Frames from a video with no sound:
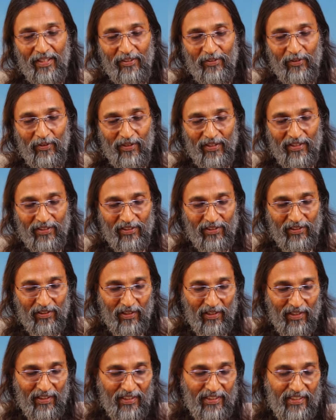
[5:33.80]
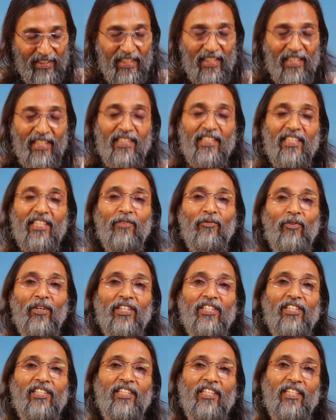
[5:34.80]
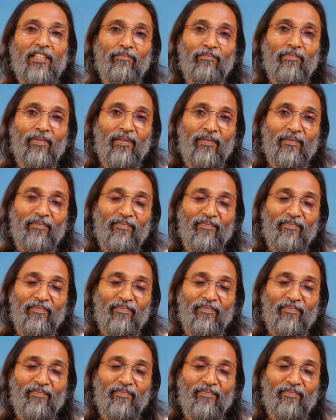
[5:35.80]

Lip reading: So this deity worship,